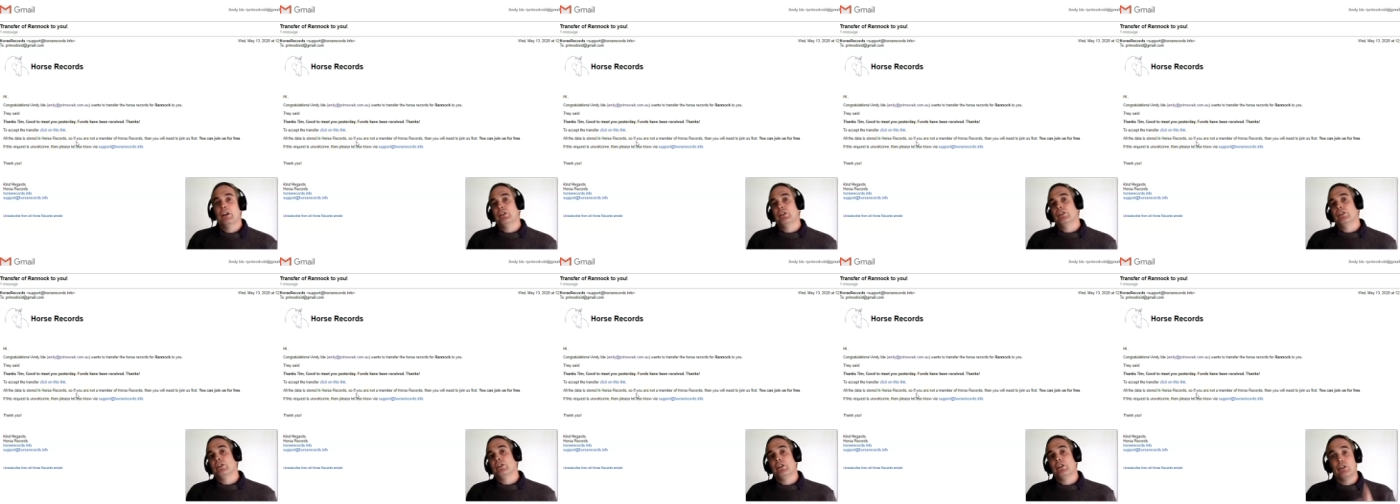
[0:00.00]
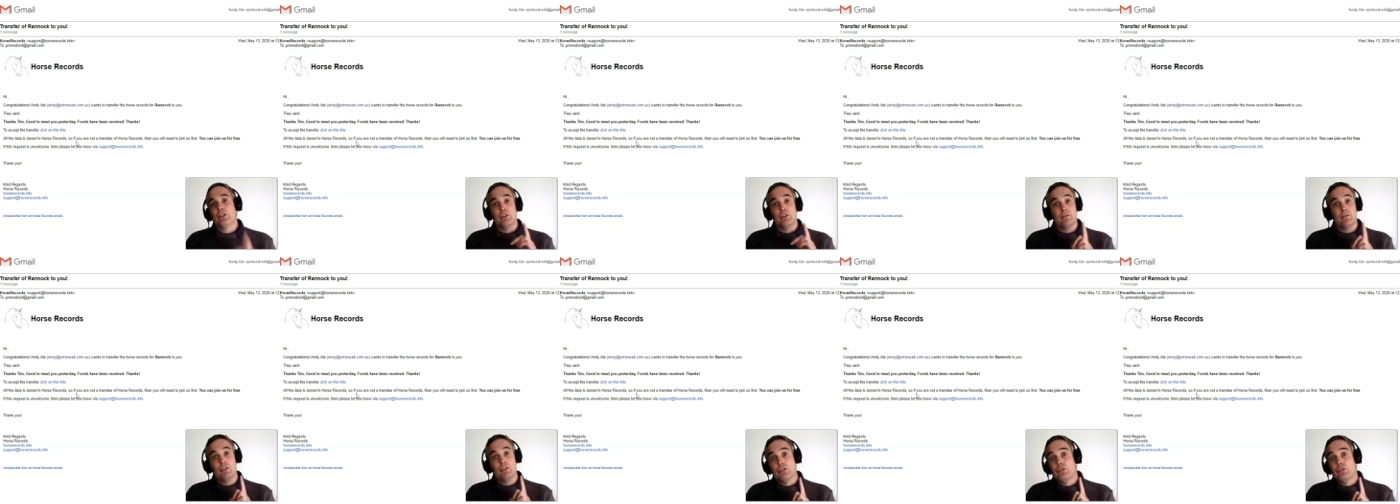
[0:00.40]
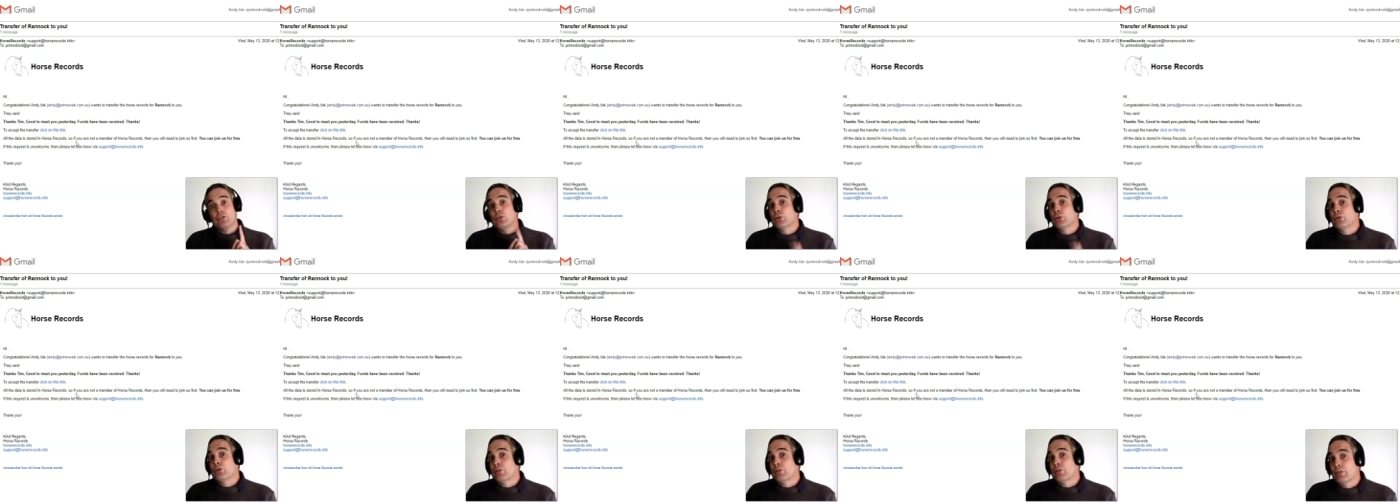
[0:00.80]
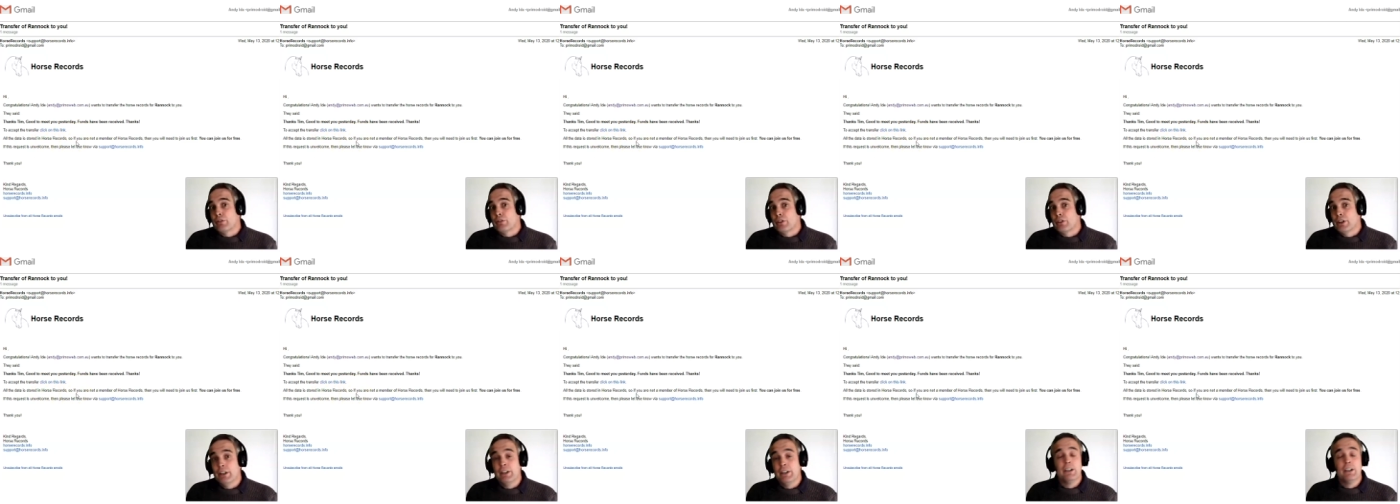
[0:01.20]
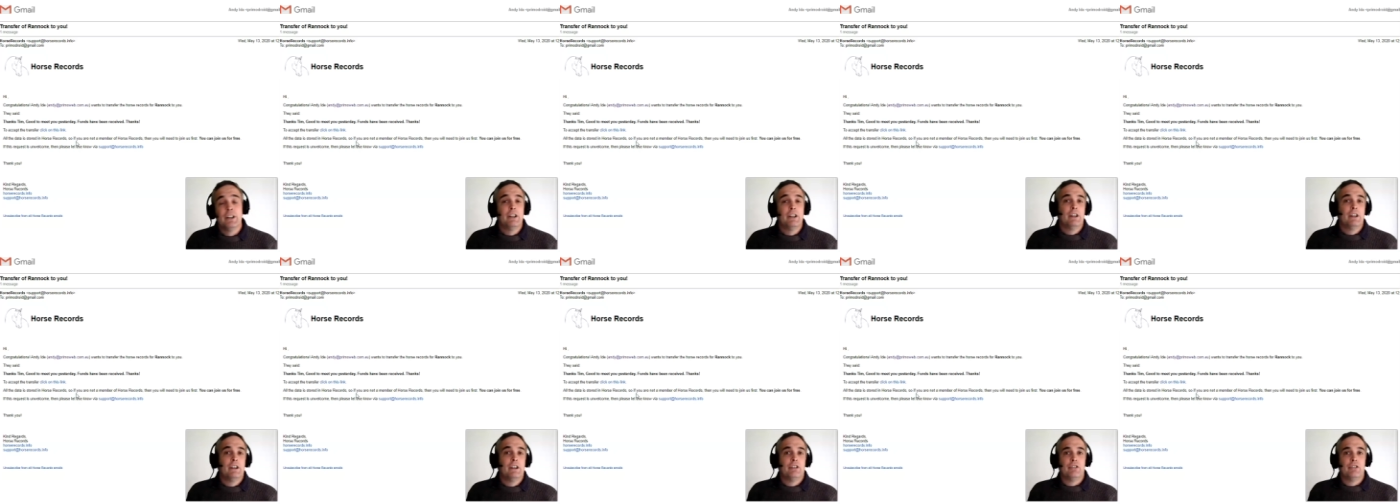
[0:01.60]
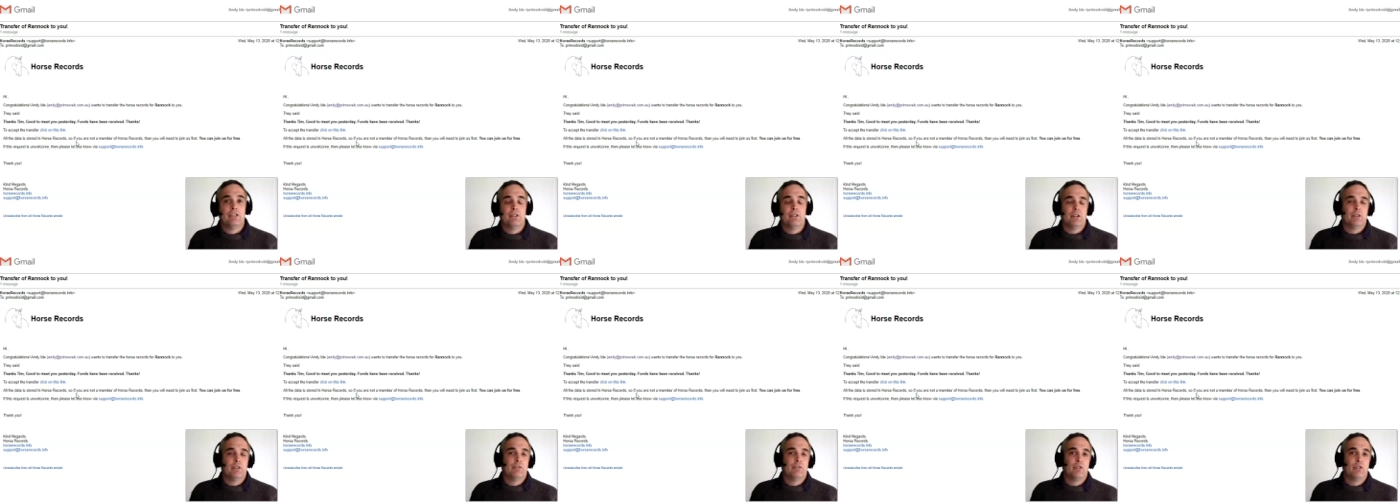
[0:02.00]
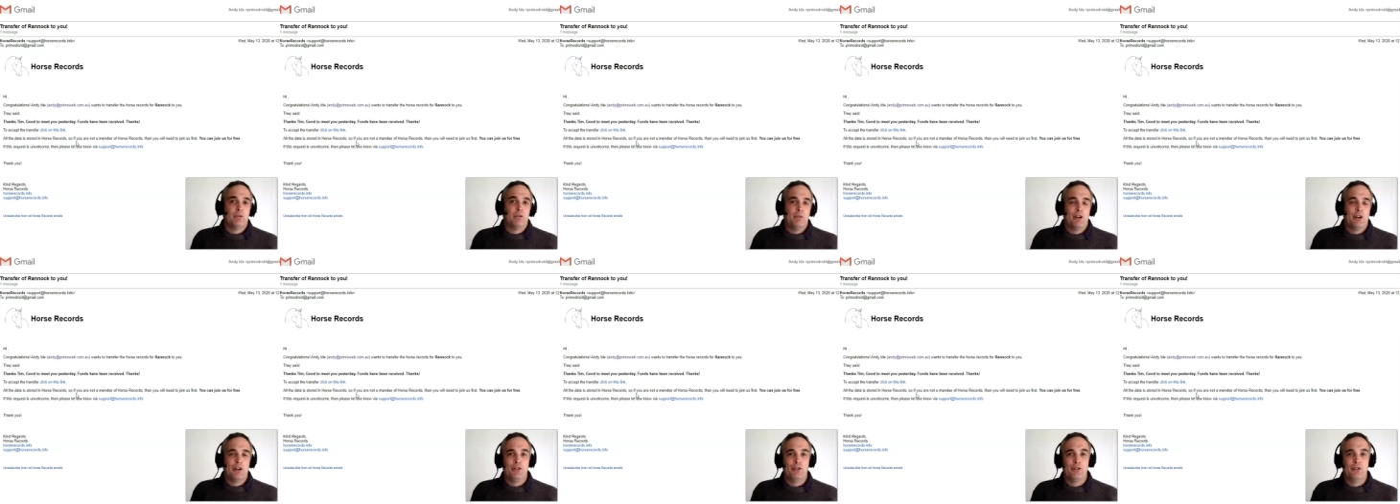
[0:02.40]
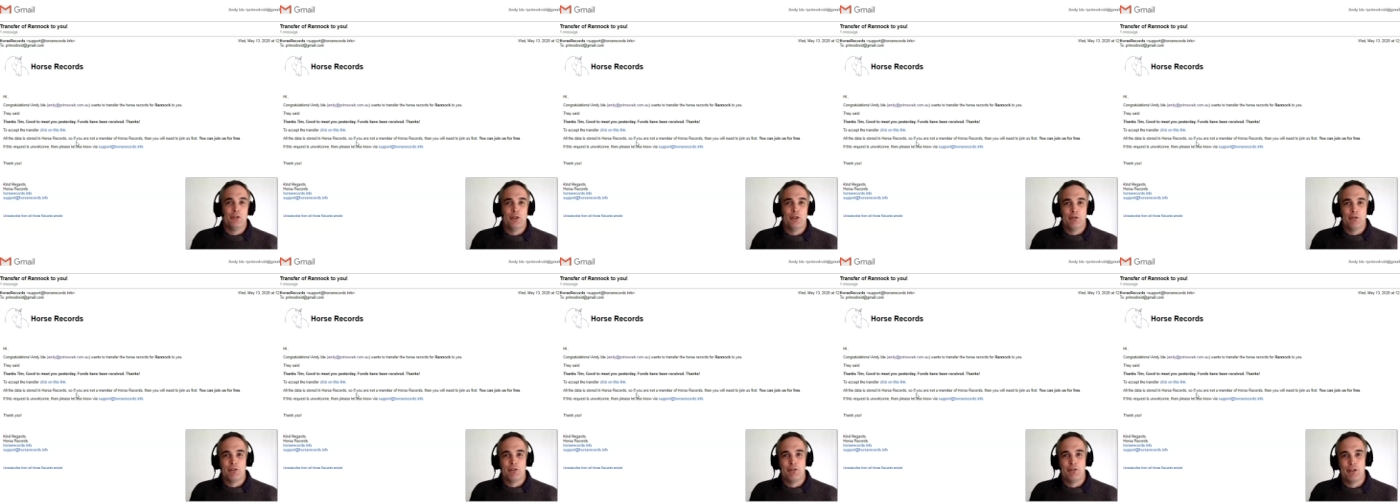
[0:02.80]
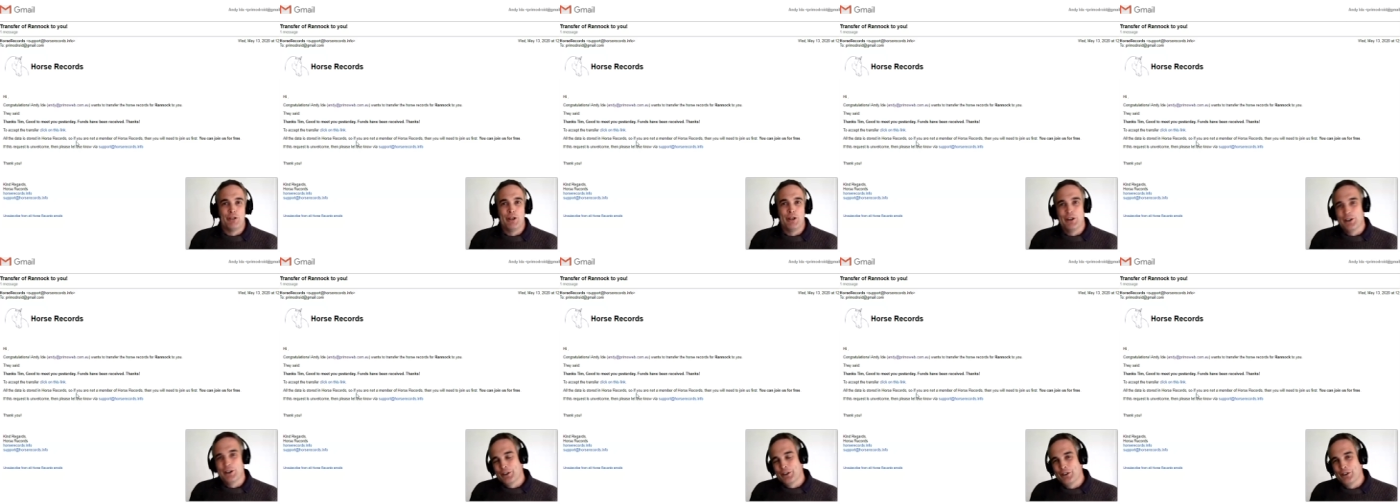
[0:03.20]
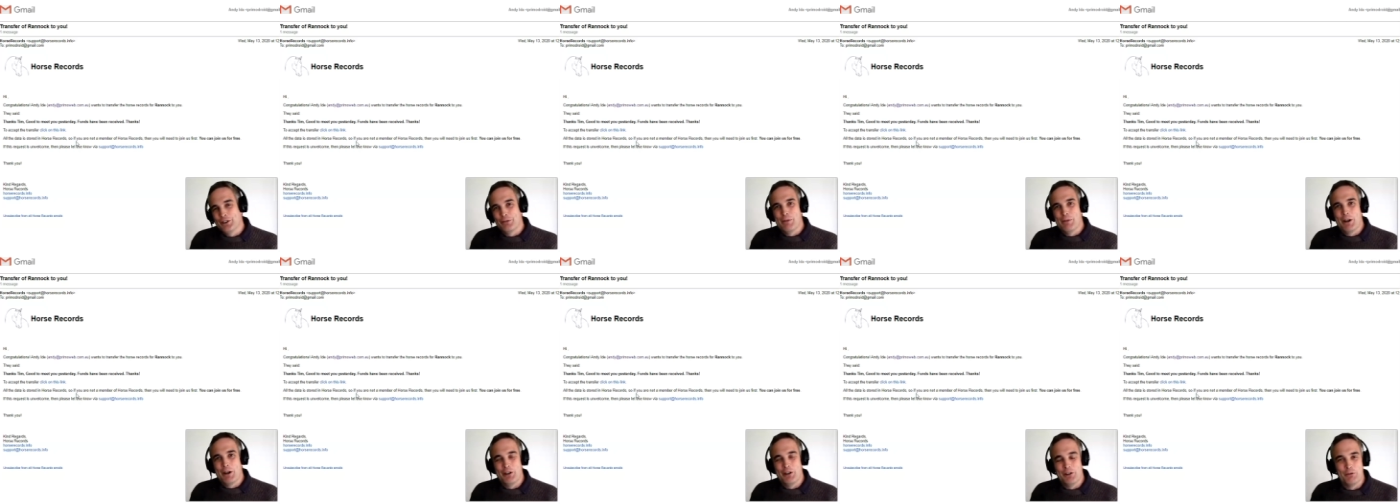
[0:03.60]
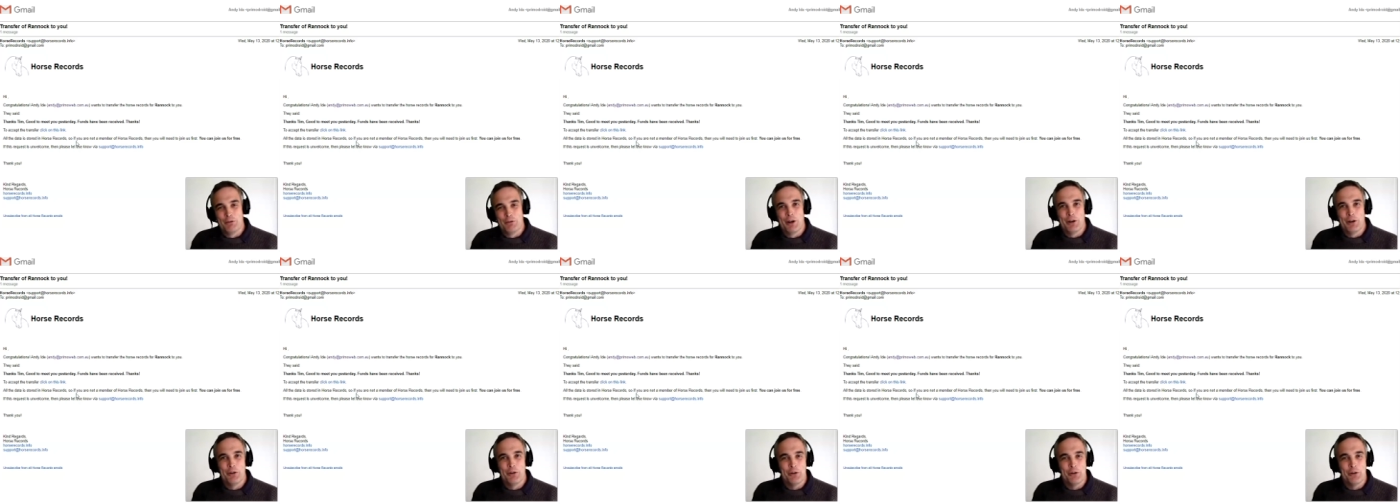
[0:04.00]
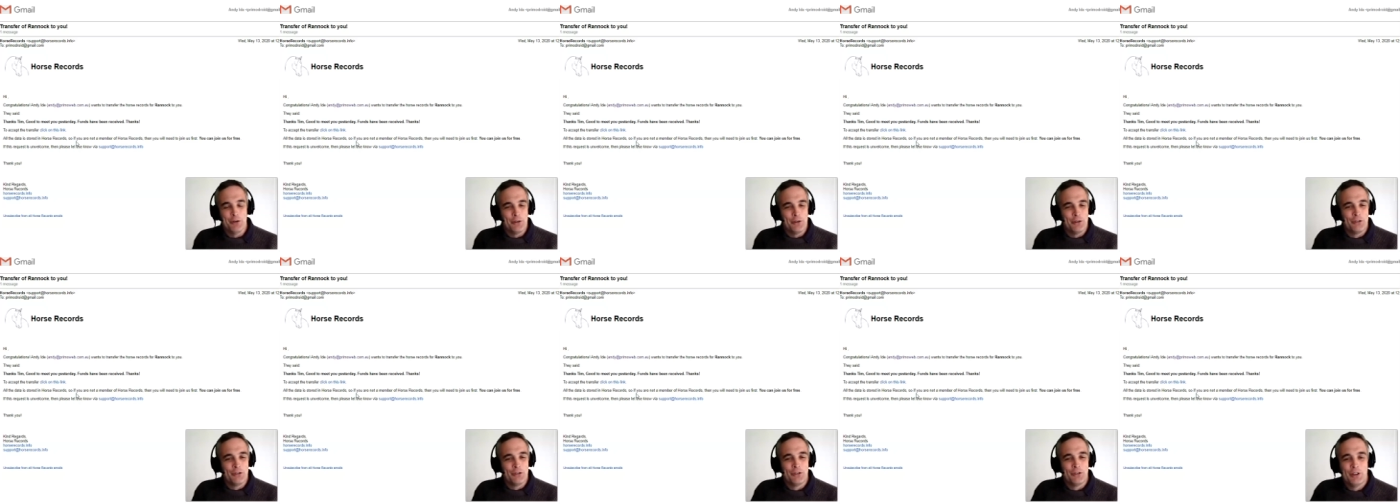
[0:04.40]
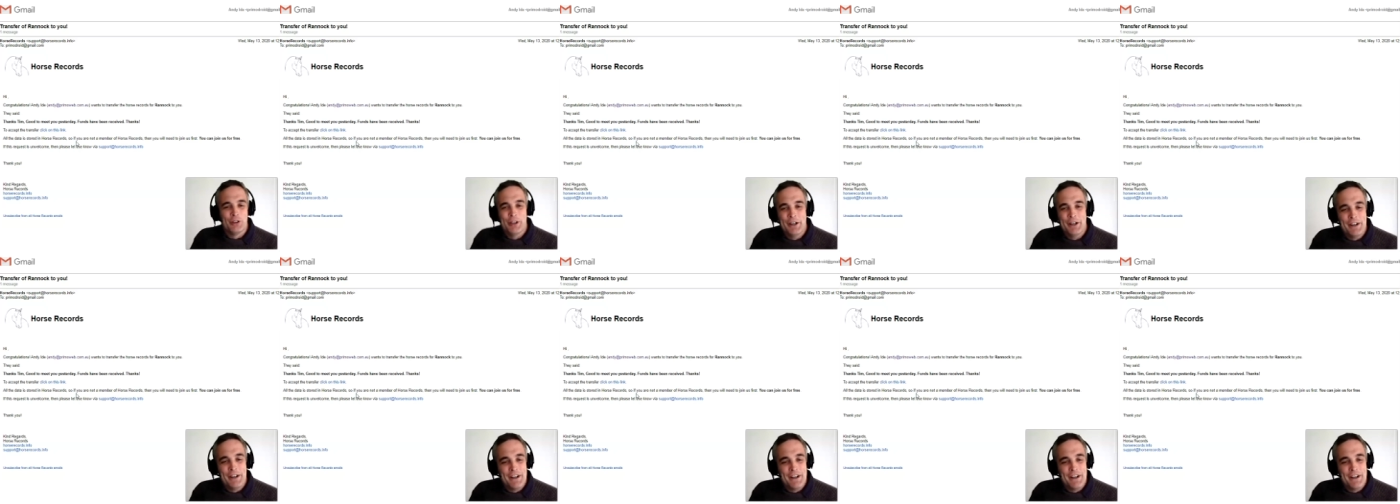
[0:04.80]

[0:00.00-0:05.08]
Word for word: You can get your first horse for free, so everyone will be able to join for free and at least manage one horse.